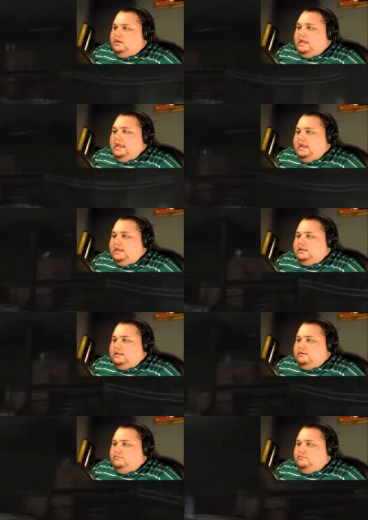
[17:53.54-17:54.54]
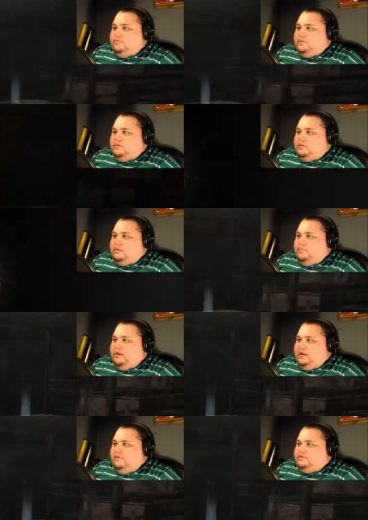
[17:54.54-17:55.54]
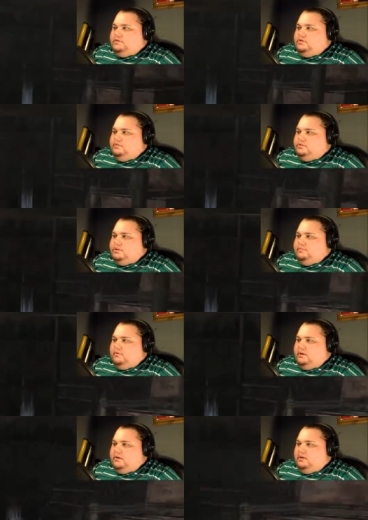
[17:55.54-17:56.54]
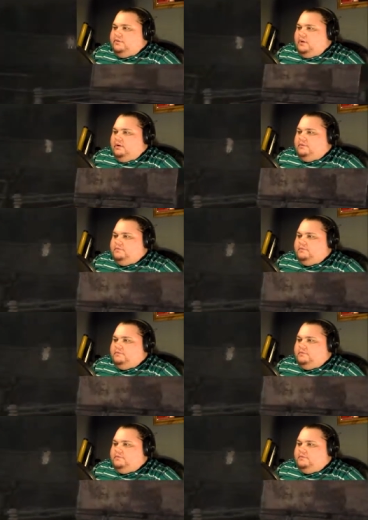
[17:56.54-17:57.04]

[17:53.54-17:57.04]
And the payoff is usually pretty good, though.